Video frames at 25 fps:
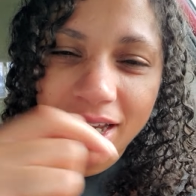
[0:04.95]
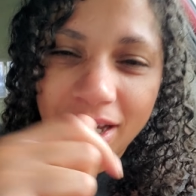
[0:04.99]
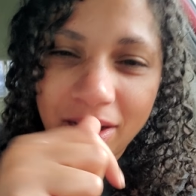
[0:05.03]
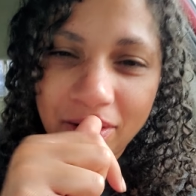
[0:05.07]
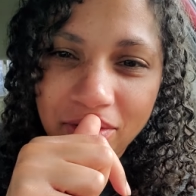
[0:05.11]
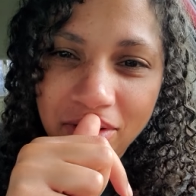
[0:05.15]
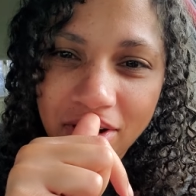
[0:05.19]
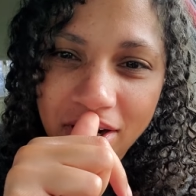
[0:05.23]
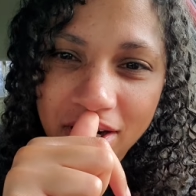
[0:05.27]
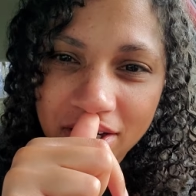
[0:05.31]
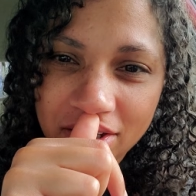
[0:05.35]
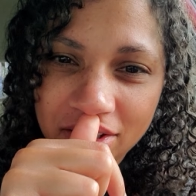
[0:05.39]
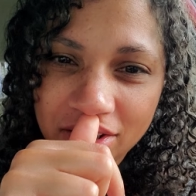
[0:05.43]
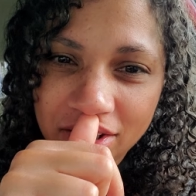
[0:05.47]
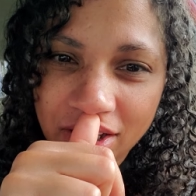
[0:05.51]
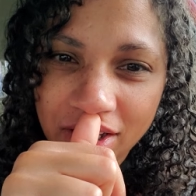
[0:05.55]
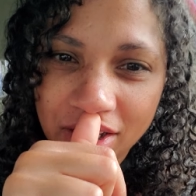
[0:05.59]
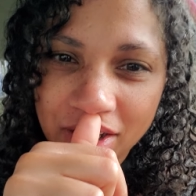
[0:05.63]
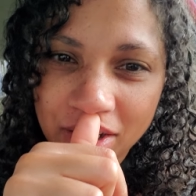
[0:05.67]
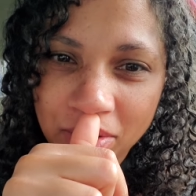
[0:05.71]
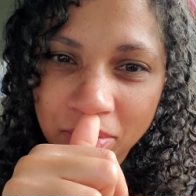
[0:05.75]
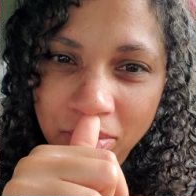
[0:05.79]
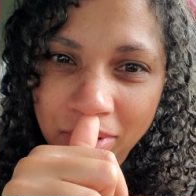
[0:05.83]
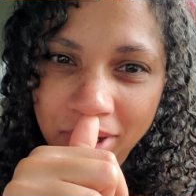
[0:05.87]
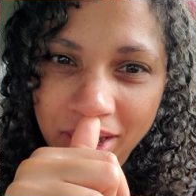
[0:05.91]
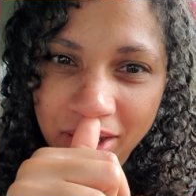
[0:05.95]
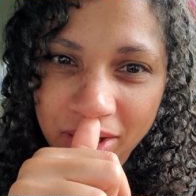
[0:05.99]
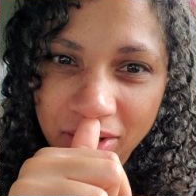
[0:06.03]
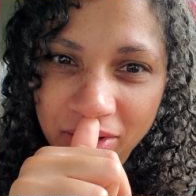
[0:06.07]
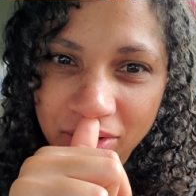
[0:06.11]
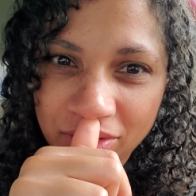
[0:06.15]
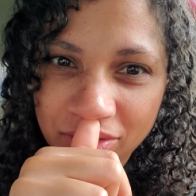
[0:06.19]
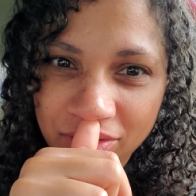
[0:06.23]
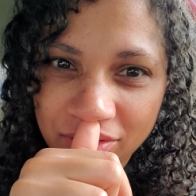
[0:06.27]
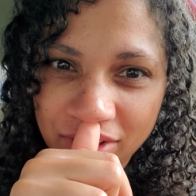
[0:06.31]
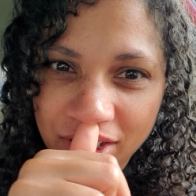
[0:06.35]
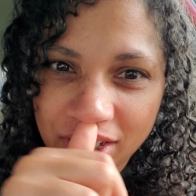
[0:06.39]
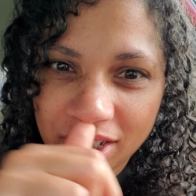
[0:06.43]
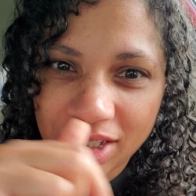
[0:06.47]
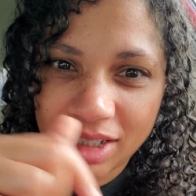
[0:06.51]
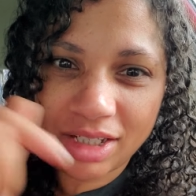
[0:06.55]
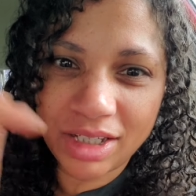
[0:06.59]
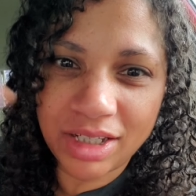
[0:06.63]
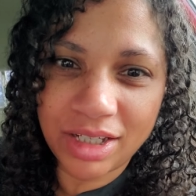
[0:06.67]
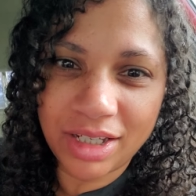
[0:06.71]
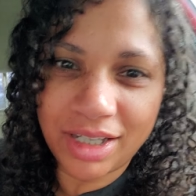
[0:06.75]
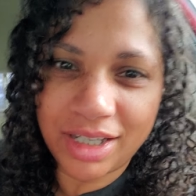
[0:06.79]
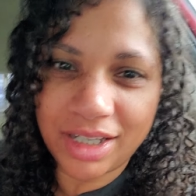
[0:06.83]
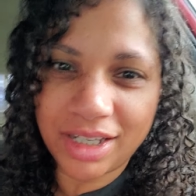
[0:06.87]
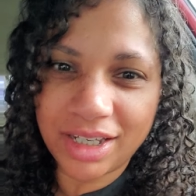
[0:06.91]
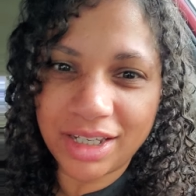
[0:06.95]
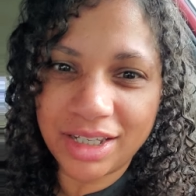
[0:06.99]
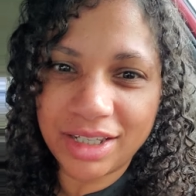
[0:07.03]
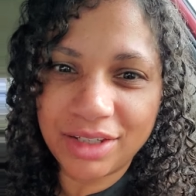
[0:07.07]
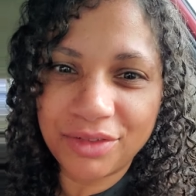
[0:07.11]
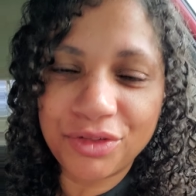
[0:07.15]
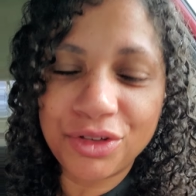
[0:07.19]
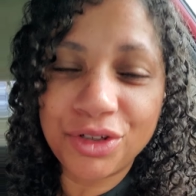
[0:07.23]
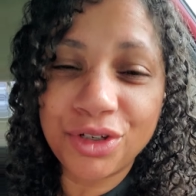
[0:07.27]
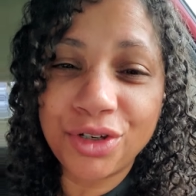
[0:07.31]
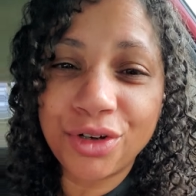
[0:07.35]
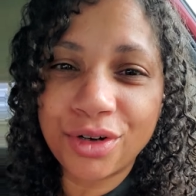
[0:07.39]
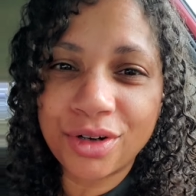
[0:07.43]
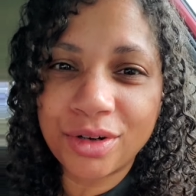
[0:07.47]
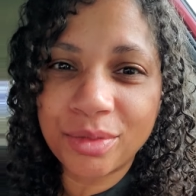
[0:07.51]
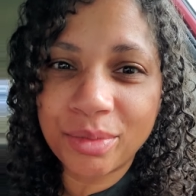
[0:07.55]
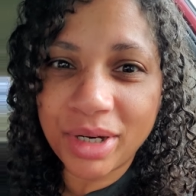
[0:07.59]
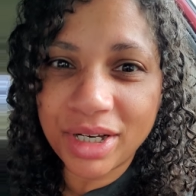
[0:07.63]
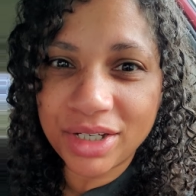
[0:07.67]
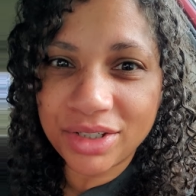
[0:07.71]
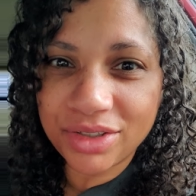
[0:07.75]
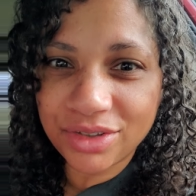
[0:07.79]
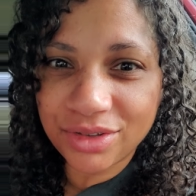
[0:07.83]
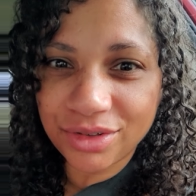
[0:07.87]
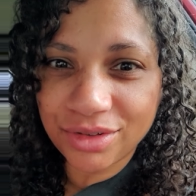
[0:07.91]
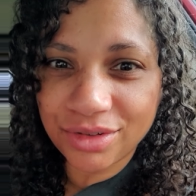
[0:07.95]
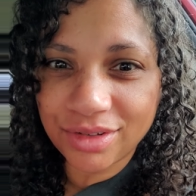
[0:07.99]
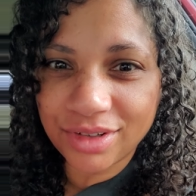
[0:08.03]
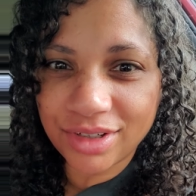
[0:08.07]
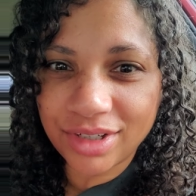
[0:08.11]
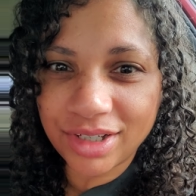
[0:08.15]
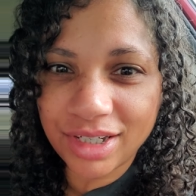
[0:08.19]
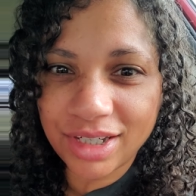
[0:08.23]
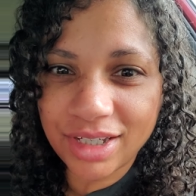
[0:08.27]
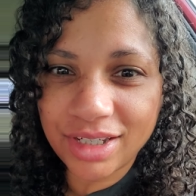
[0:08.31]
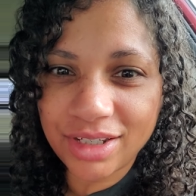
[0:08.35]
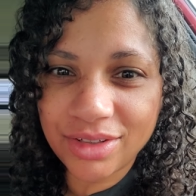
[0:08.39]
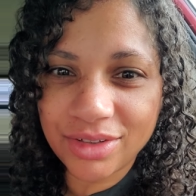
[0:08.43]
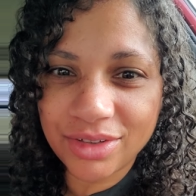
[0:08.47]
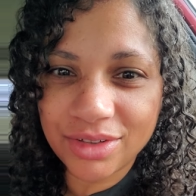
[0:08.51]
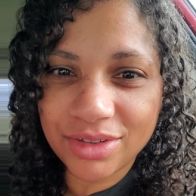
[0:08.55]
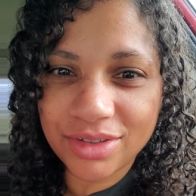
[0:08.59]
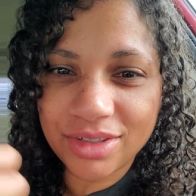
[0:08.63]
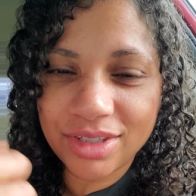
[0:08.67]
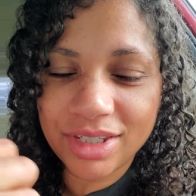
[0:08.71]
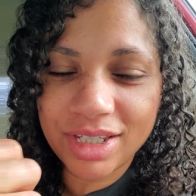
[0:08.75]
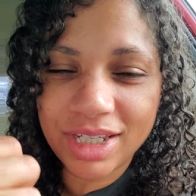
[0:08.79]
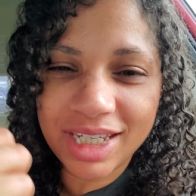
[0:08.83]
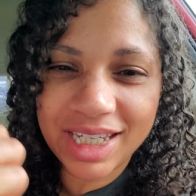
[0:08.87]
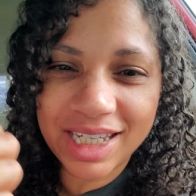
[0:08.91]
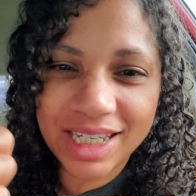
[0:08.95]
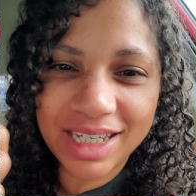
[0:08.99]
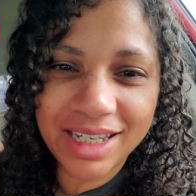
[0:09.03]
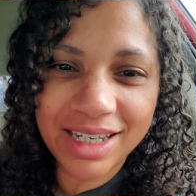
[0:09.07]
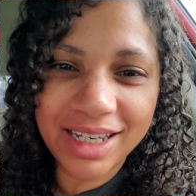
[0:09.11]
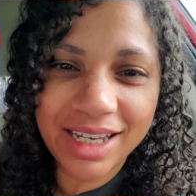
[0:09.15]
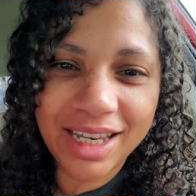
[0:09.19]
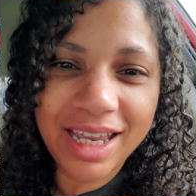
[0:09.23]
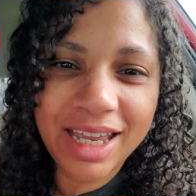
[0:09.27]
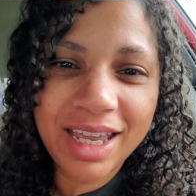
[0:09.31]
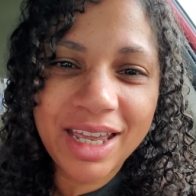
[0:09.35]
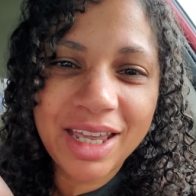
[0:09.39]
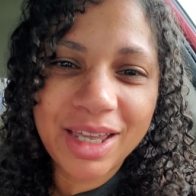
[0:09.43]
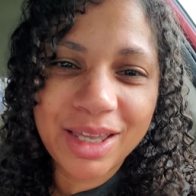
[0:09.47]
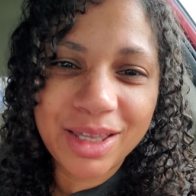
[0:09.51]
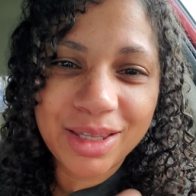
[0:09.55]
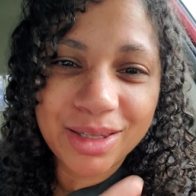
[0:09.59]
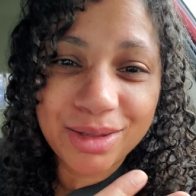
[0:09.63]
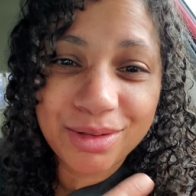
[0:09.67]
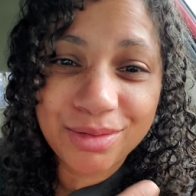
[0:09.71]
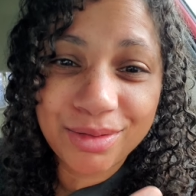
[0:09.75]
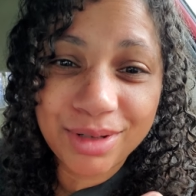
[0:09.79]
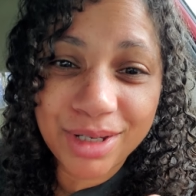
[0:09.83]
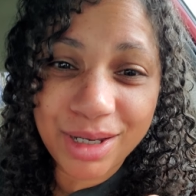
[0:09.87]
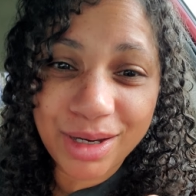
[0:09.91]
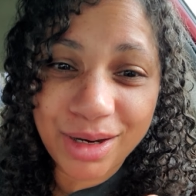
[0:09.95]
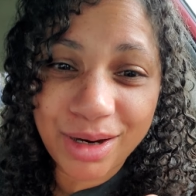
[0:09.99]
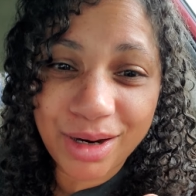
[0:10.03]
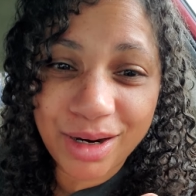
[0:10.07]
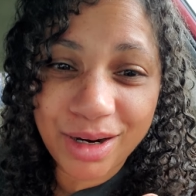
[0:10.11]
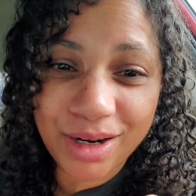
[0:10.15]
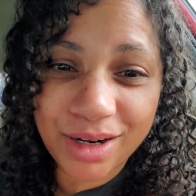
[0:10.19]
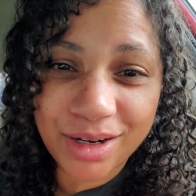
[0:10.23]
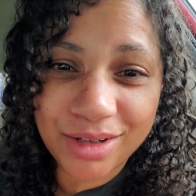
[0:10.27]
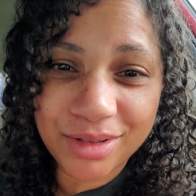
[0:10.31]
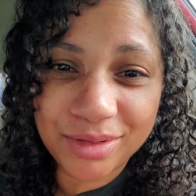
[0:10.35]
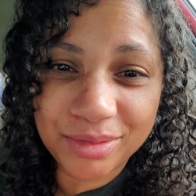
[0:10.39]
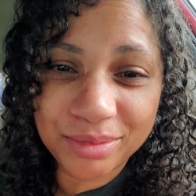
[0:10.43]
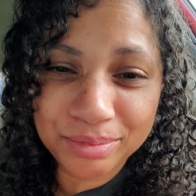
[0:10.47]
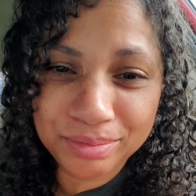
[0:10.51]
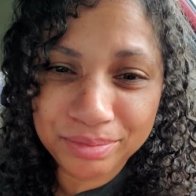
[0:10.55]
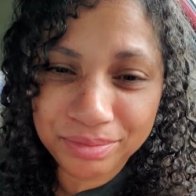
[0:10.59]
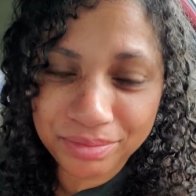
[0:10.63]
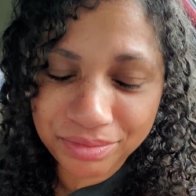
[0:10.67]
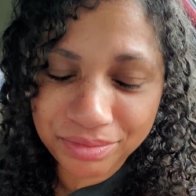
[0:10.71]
I want to talk about, if you go to my story, you'll see a three-card